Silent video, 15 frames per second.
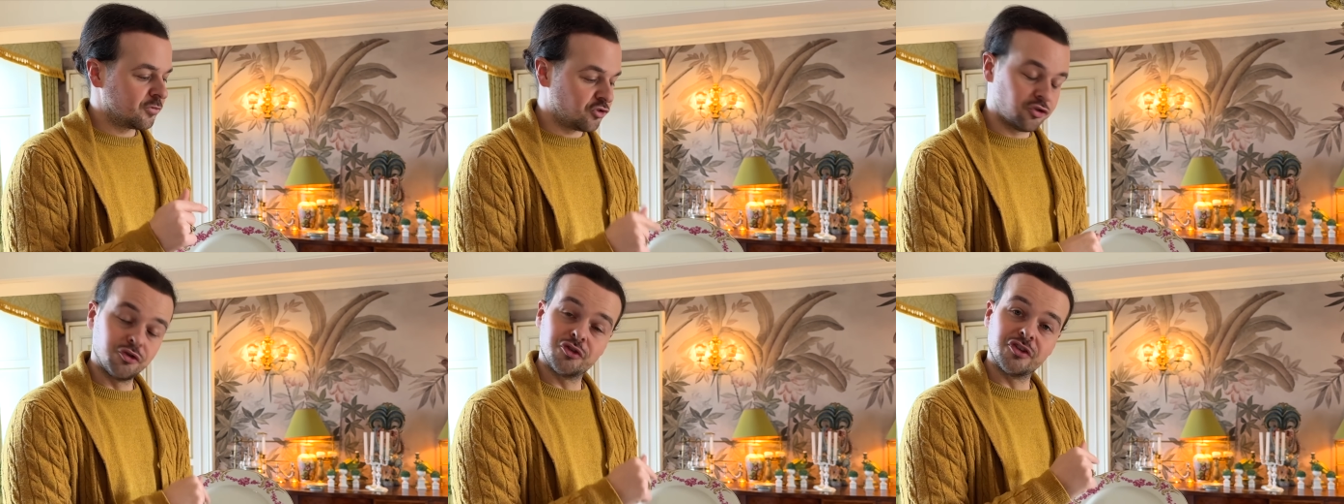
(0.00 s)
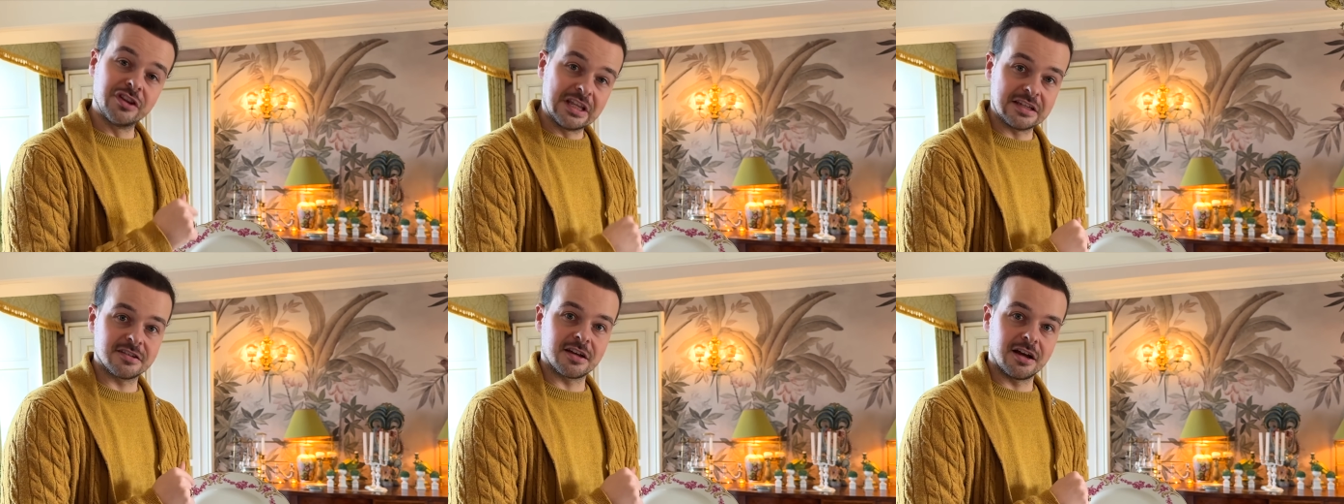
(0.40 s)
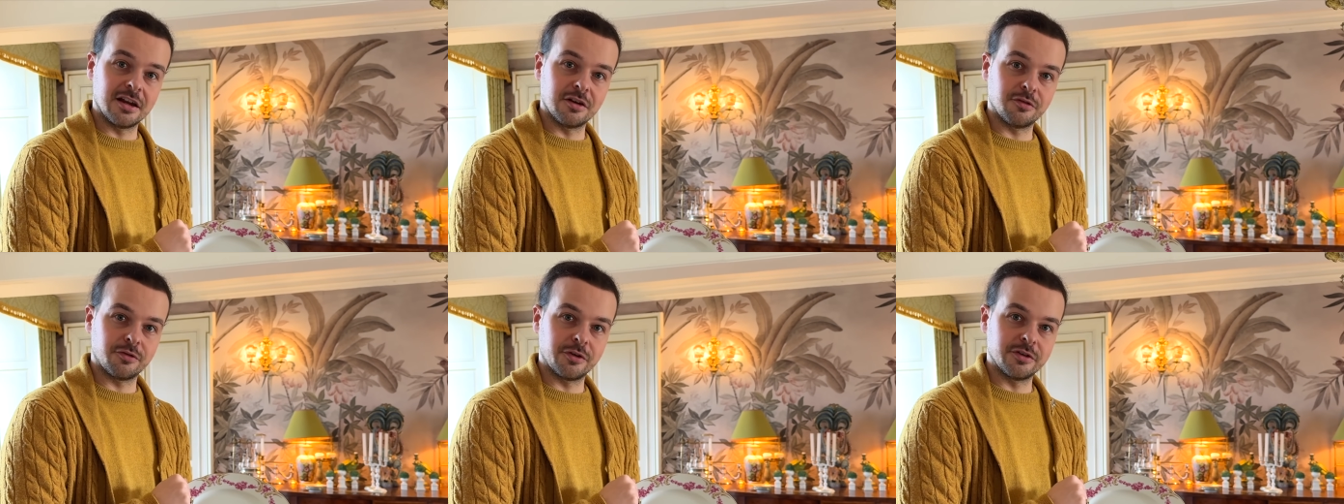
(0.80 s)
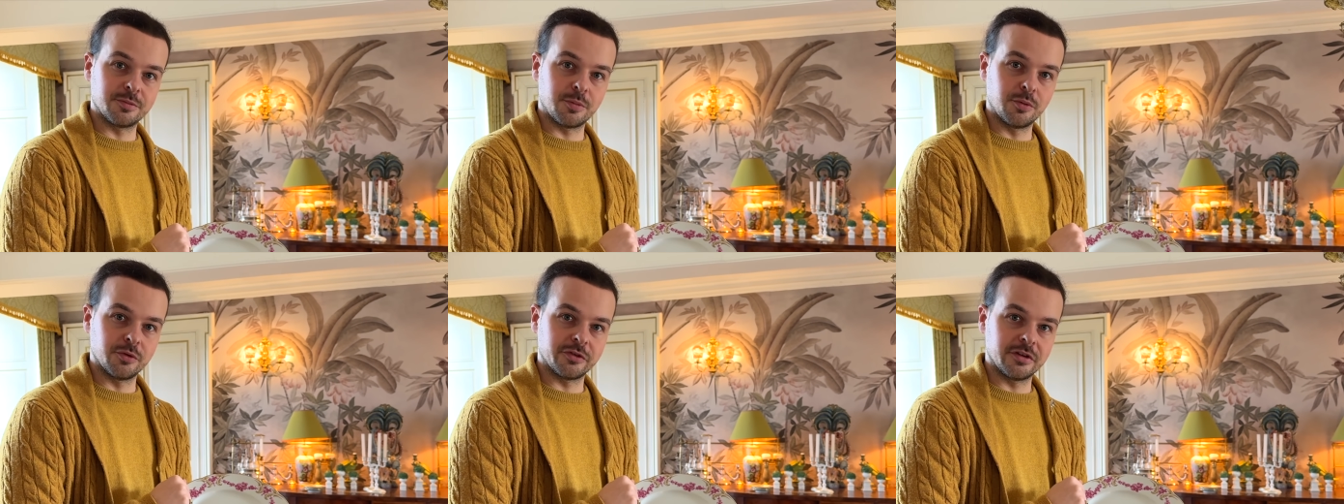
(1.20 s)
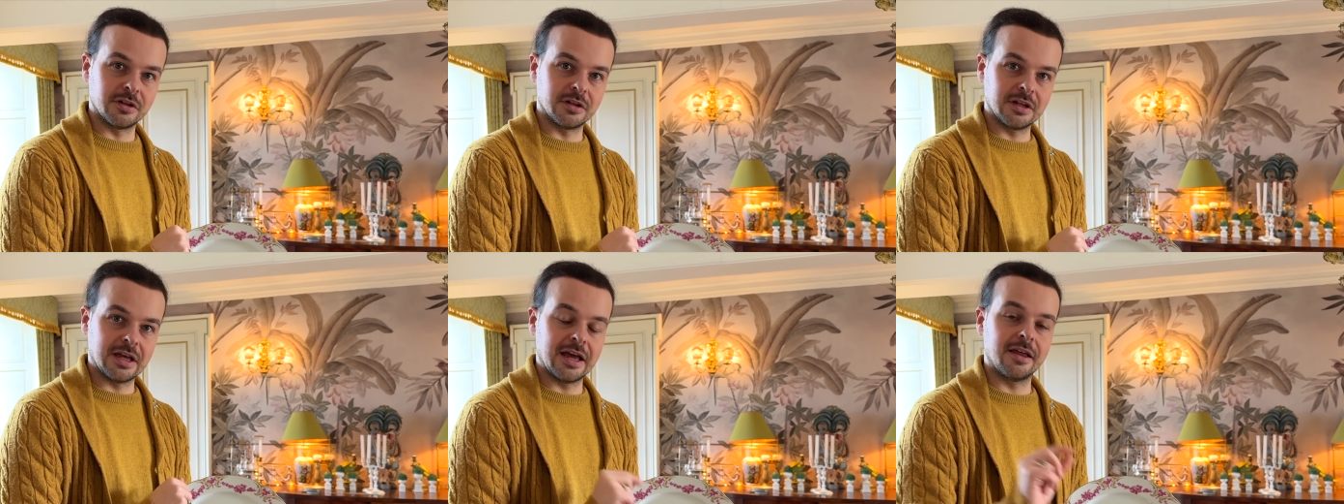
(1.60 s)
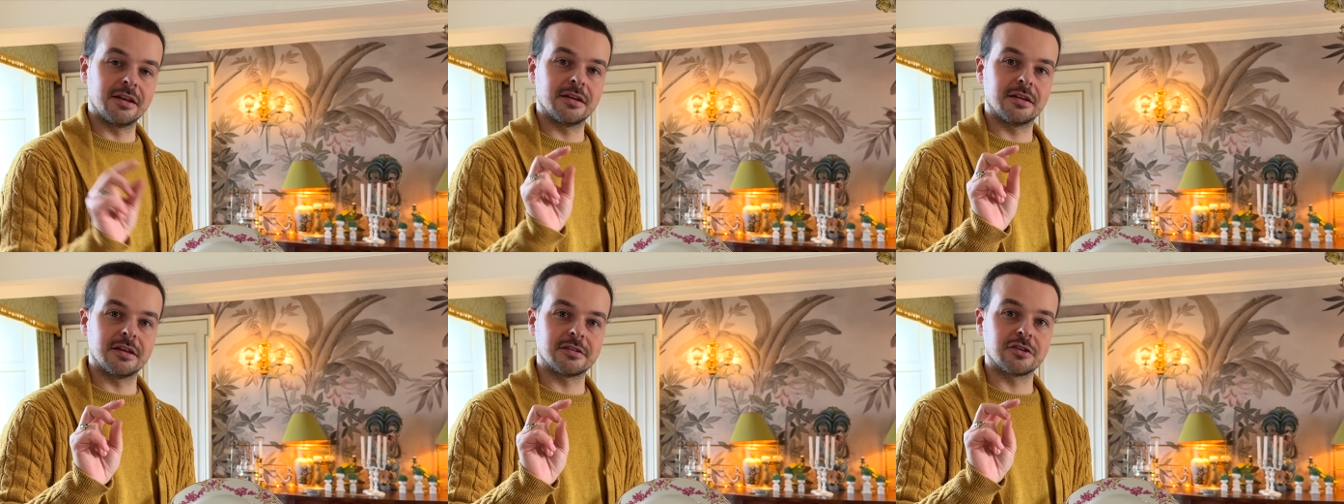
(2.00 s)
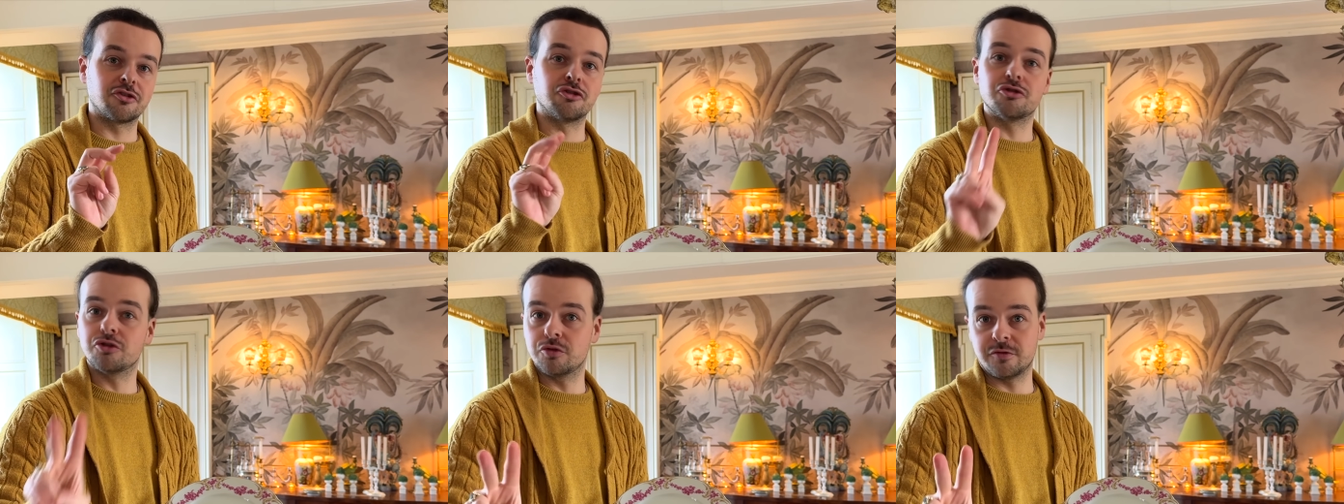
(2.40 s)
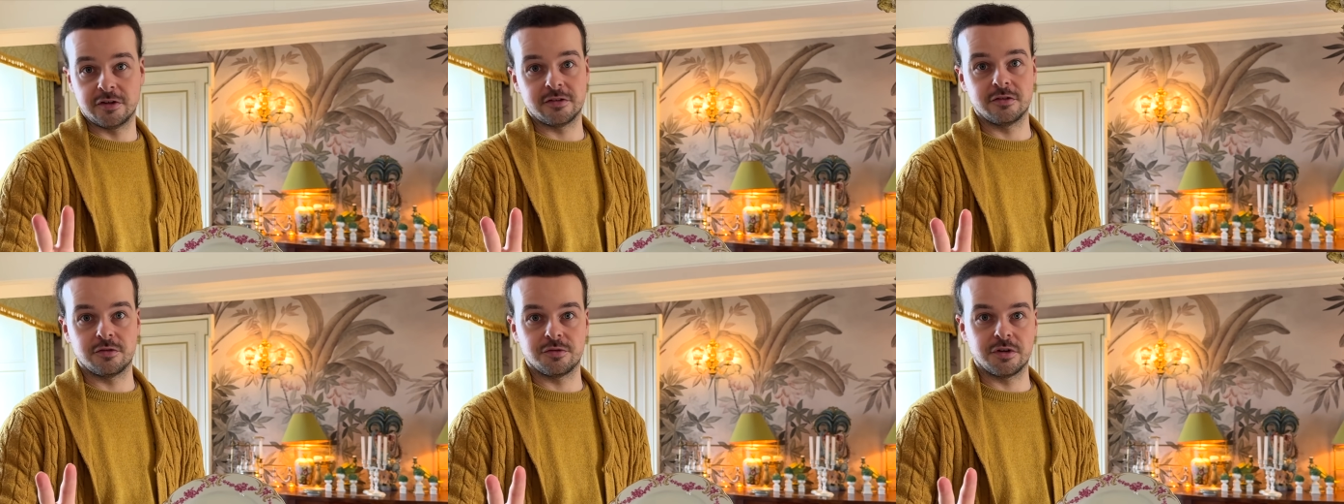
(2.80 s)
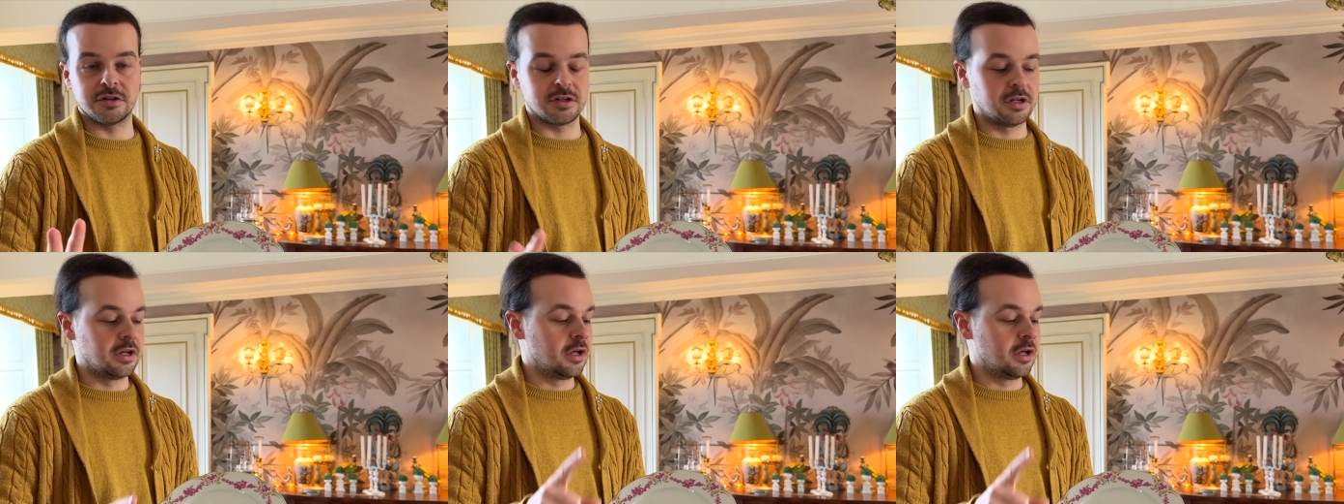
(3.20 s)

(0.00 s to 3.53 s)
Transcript: choose this color for his porcelain? And there's actually two reasons for it.